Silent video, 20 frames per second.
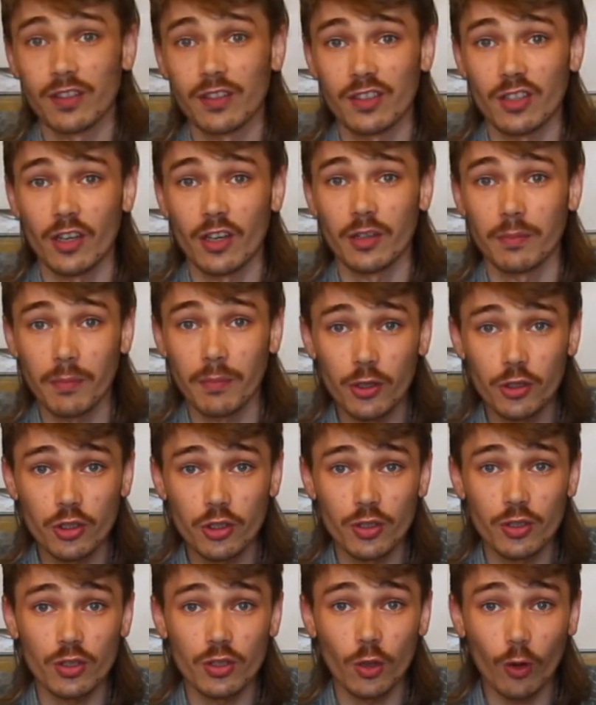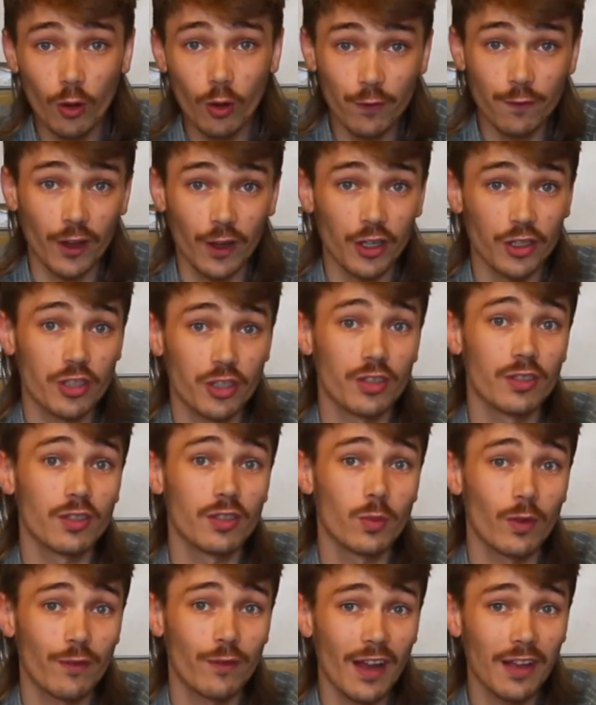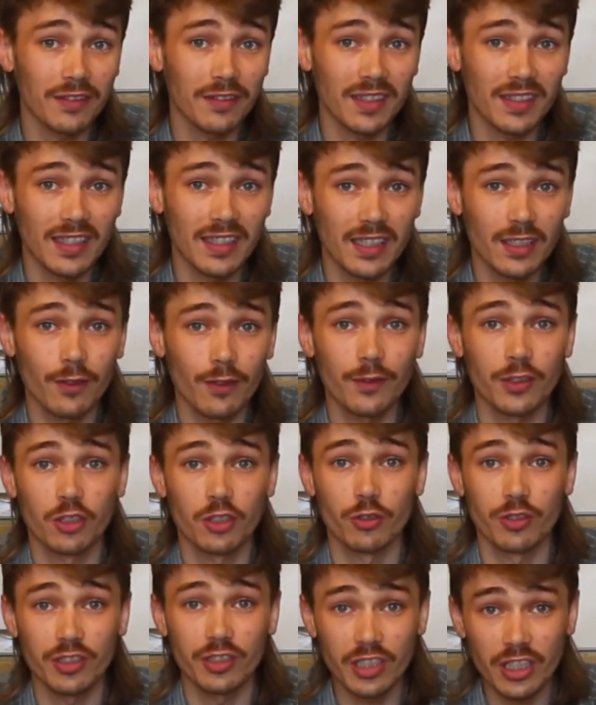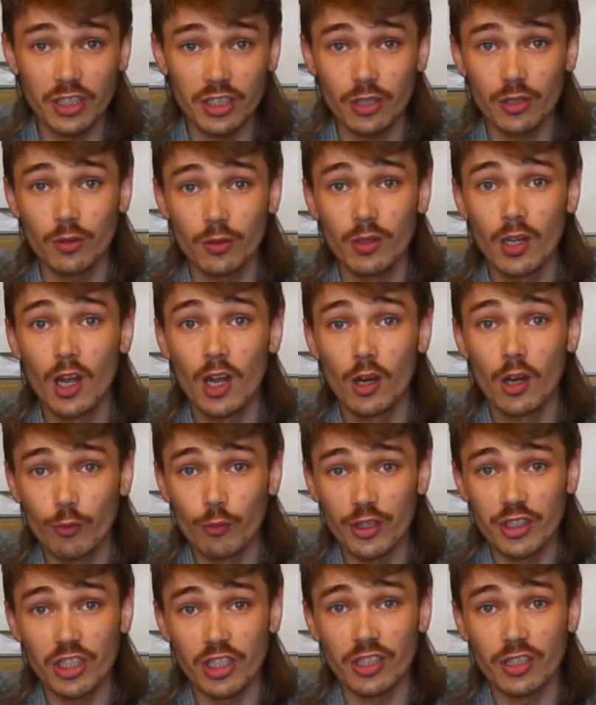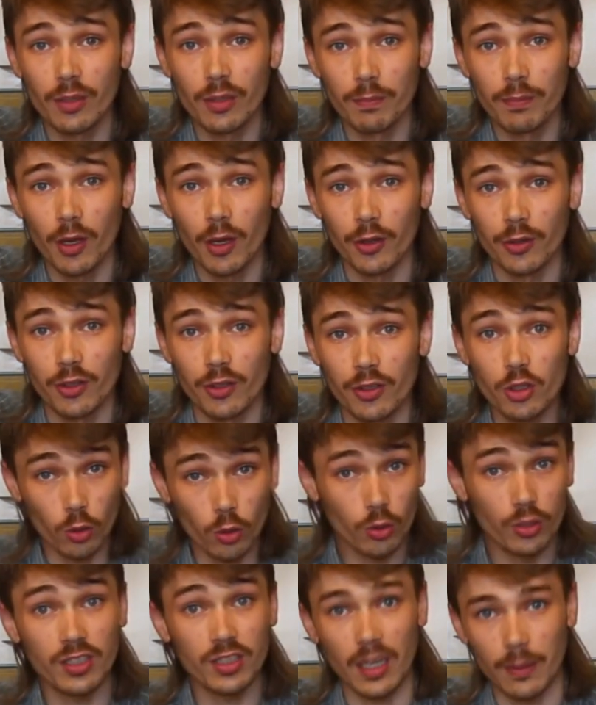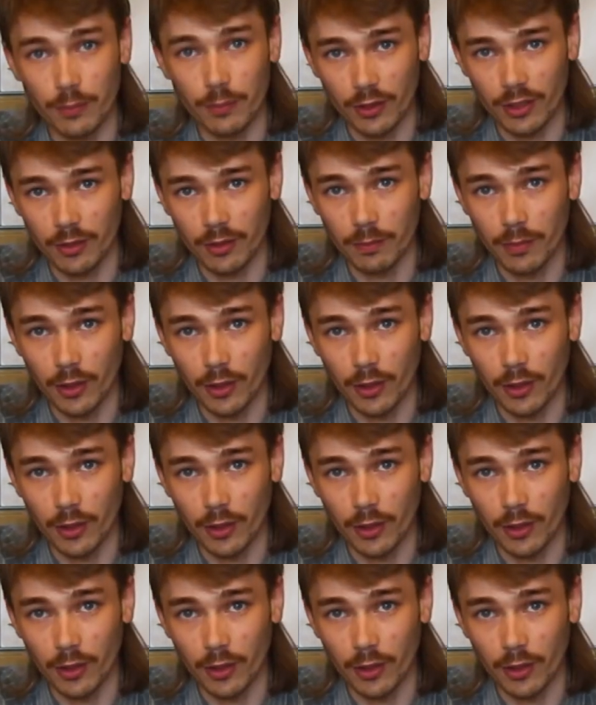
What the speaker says: the desired motions or functions without the need of a traditional rigid components or separate